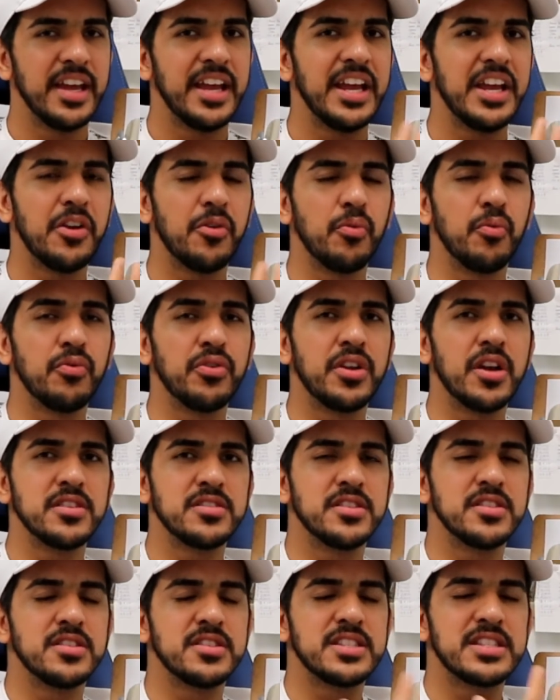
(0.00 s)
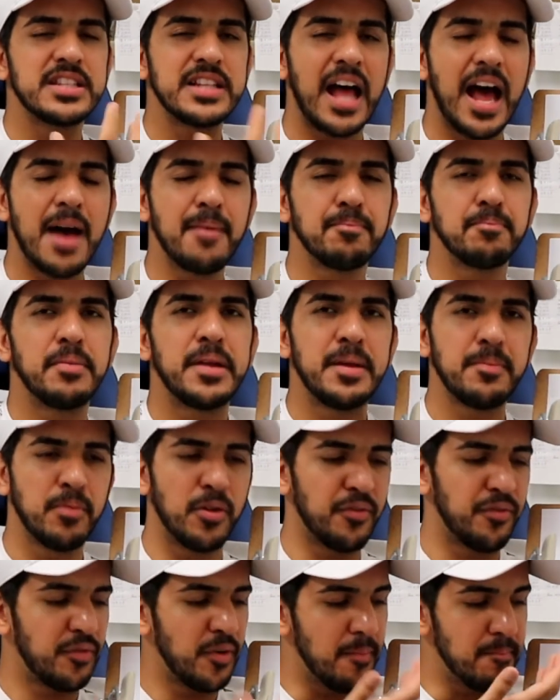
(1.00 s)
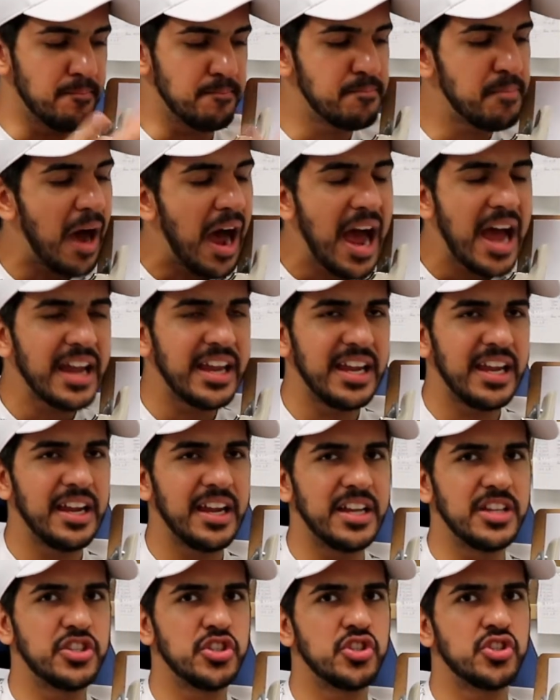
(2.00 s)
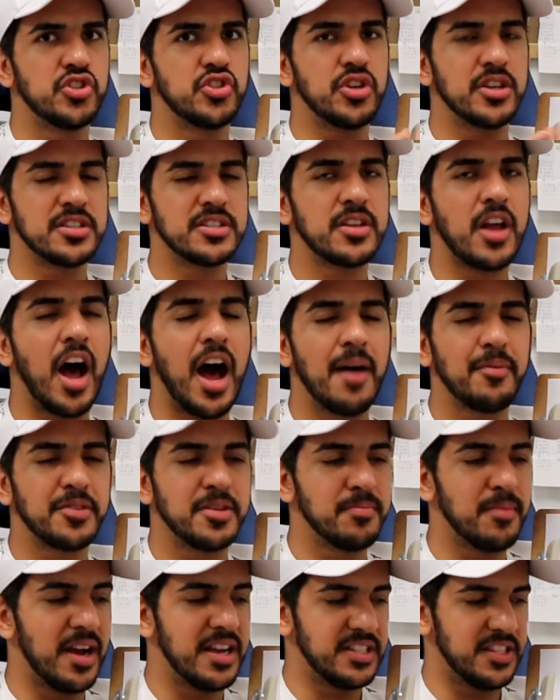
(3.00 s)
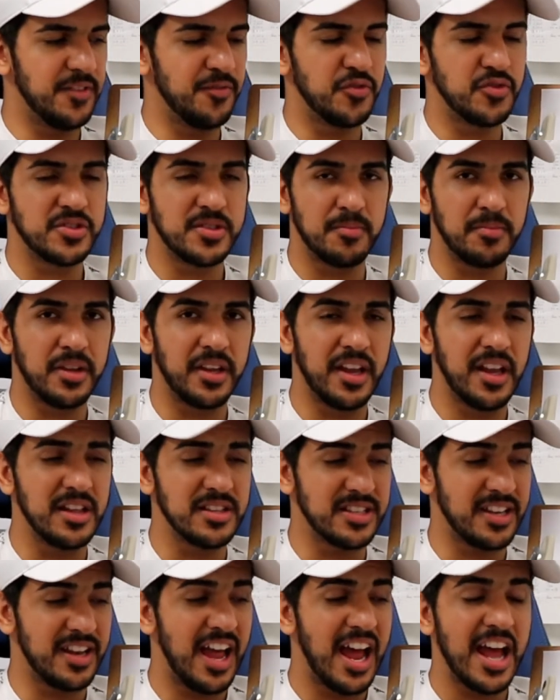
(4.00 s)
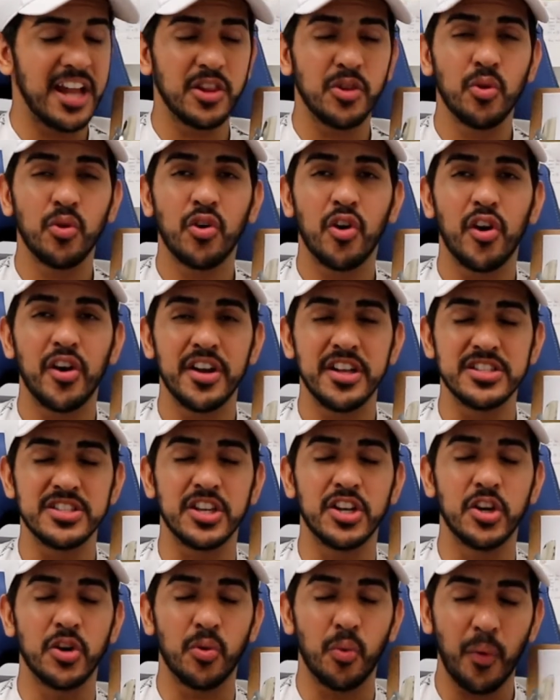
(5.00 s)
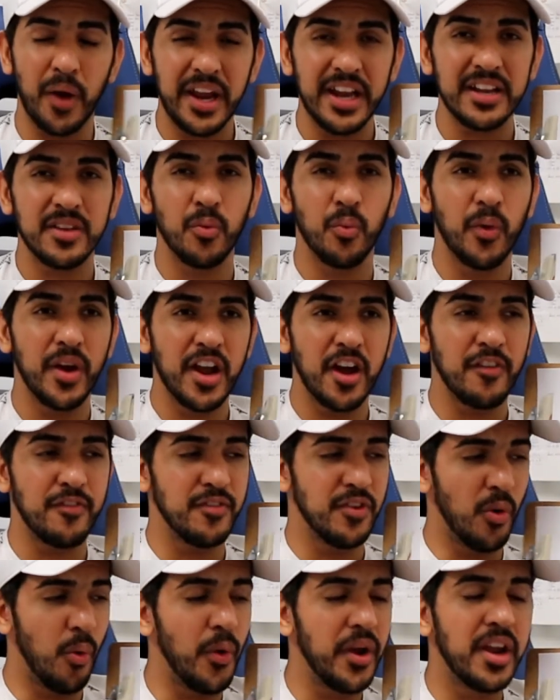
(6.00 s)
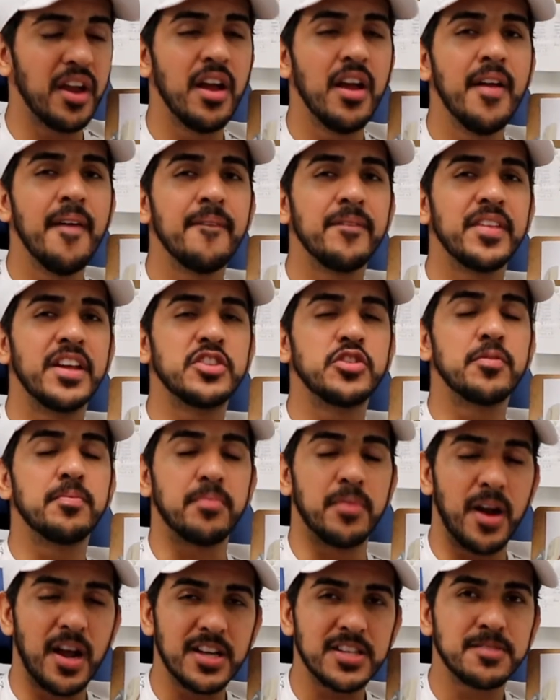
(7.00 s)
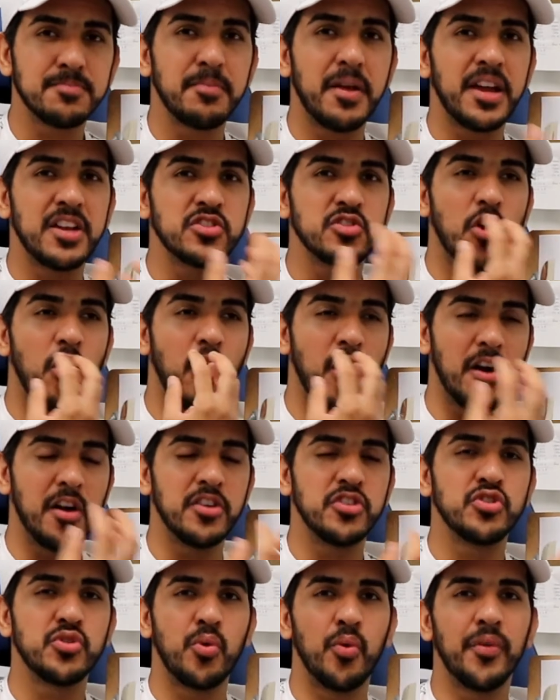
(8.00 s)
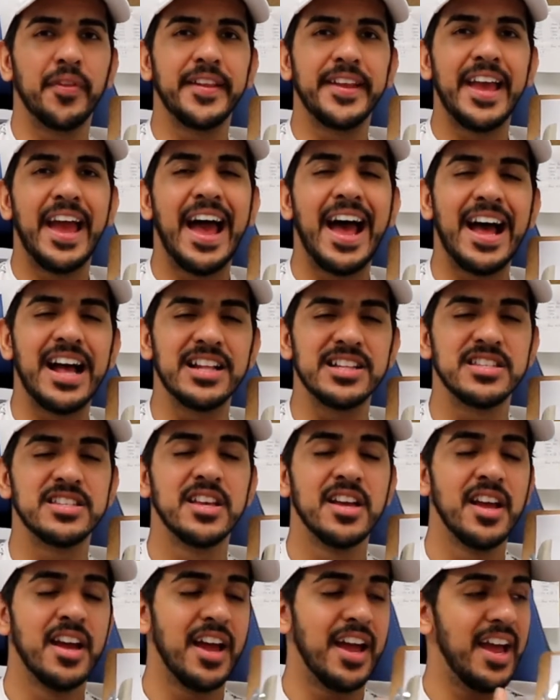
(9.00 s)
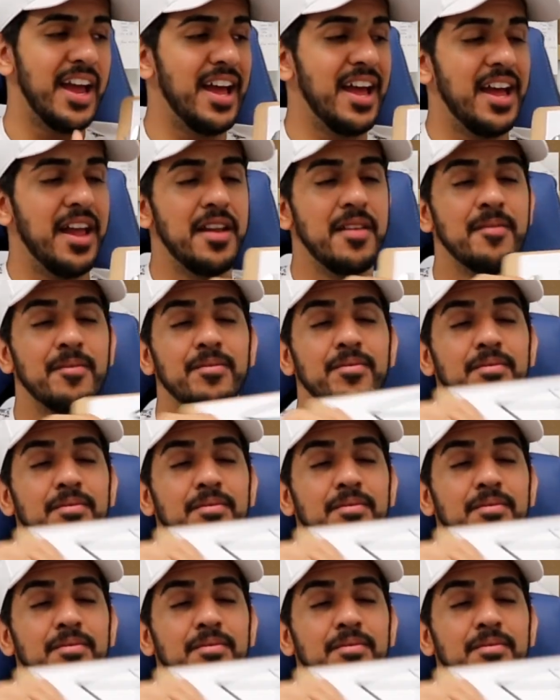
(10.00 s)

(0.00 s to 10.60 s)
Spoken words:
it doesn't stop people from buying, it's just optimizing for something else. And add to cart is a great way of knowing that your prospects are shown the ads. And